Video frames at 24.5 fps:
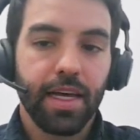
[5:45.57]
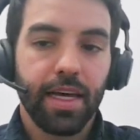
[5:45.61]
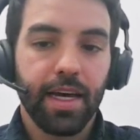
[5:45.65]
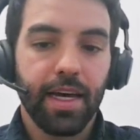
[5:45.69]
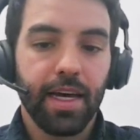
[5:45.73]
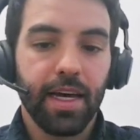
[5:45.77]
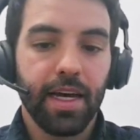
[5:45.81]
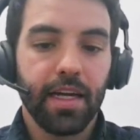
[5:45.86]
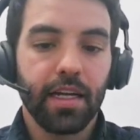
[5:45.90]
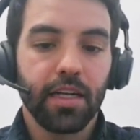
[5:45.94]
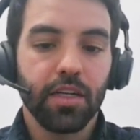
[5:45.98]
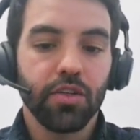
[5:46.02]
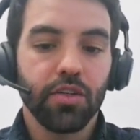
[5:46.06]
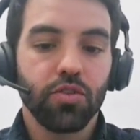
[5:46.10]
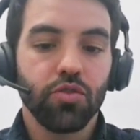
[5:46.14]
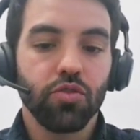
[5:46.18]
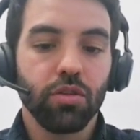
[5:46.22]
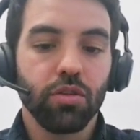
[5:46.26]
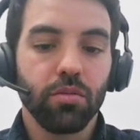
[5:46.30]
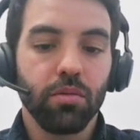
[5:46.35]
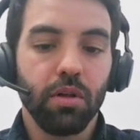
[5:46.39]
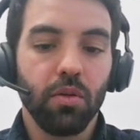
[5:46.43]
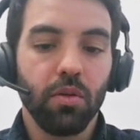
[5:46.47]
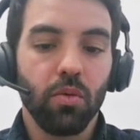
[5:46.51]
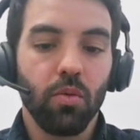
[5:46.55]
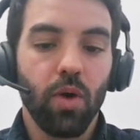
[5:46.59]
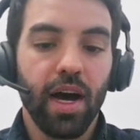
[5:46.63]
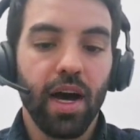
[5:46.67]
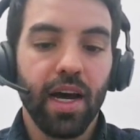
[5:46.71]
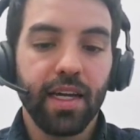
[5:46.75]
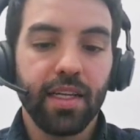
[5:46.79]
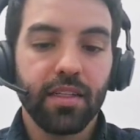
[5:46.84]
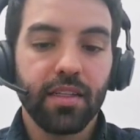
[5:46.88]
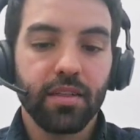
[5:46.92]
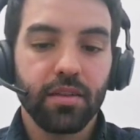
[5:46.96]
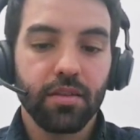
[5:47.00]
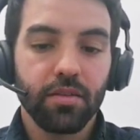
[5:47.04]
and tunable
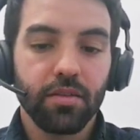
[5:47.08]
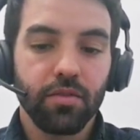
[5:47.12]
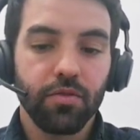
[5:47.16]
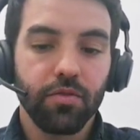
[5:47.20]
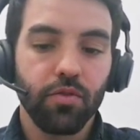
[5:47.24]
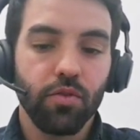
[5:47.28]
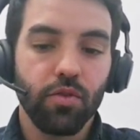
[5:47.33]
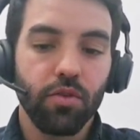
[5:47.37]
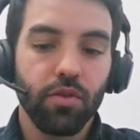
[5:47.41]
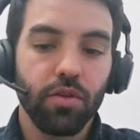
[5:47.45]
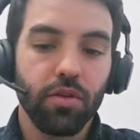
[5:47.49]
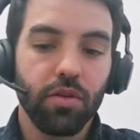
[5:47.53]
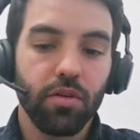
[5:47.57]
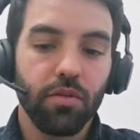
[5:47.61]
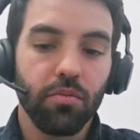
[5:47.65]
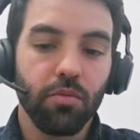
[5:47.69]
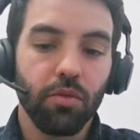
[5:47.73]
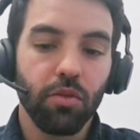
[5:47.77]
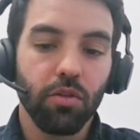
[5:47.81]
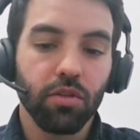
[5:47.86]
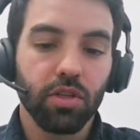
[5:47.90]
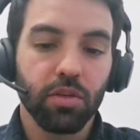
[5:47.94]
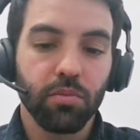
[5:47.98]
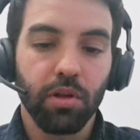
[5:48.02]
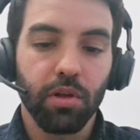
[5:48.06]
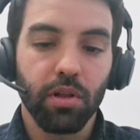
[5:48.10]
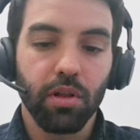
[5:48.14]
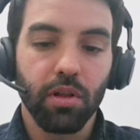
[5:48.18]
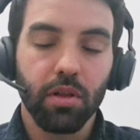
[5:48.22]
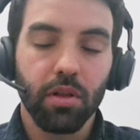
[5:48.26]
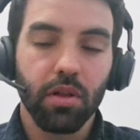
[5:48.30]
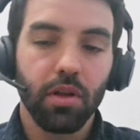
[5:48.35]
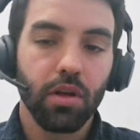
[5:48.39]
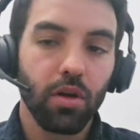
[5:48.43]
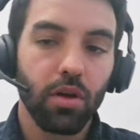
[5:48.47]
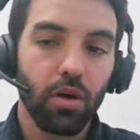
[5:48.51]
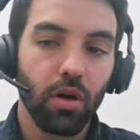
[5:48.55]
white for
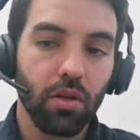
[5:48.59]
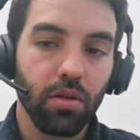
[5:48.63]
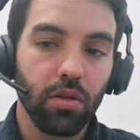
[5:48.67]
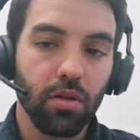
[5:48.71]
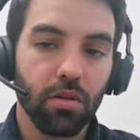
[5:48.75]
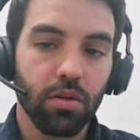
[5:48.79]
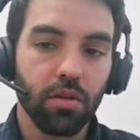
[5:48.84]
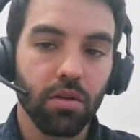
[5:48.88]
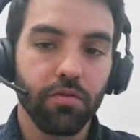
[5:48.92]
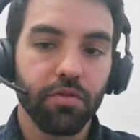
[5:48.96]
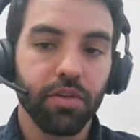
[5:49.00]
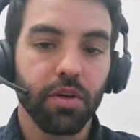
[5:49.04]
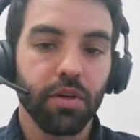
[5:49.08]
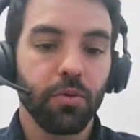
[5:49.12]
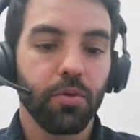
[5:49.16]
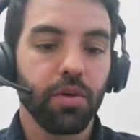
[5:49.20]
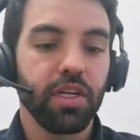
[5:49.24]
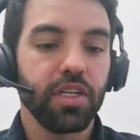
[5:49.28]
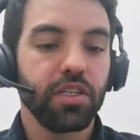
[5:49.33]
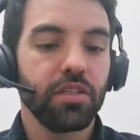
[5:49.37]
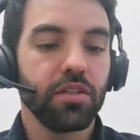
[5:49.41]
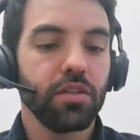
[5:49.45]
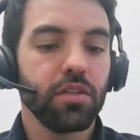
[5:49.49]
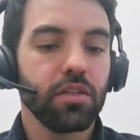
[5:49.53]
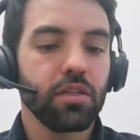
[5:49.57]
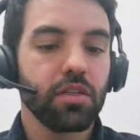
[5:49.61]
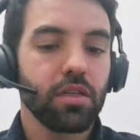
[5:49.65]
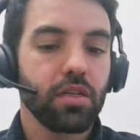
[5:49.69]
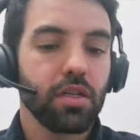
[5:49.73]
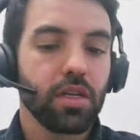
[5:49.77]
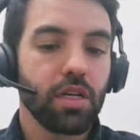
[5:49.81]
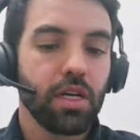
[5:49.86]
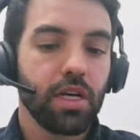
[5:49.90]
multiple color configurations.